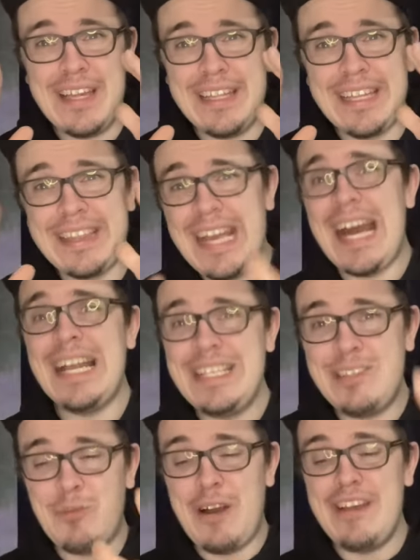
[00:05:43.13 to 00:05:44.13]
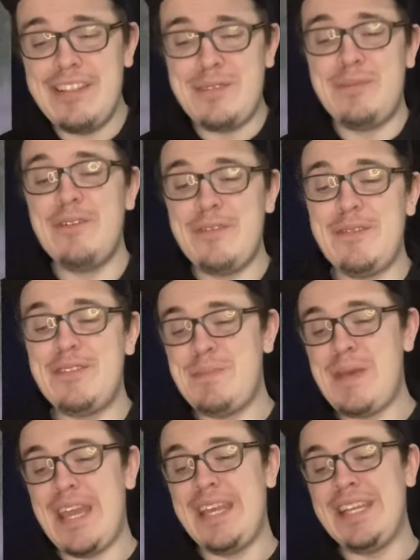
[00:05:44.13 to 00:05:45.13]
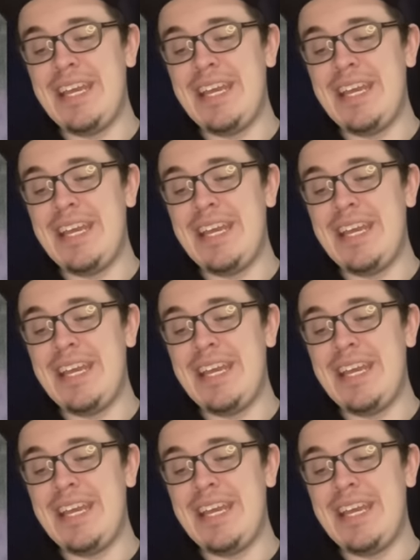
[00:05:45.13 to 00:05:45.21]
Like, that is why this movie was made.